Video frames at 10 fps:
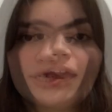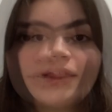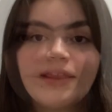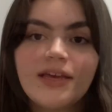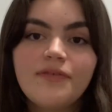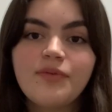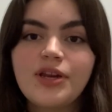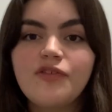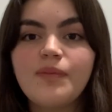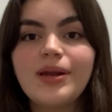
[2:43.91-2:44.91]
Think of when you've
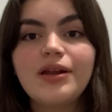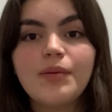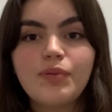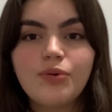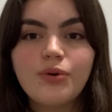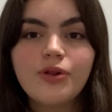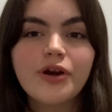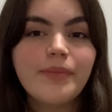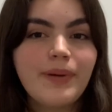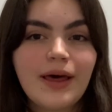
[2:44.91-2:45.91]
been in a pool or a
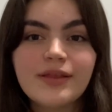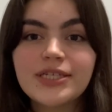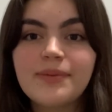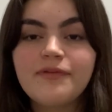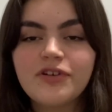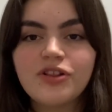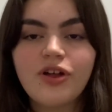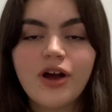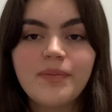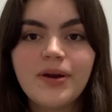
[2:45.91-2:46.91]
bathtub for a long
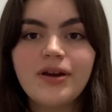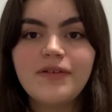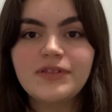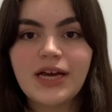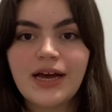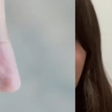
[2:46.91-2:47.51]
period of time.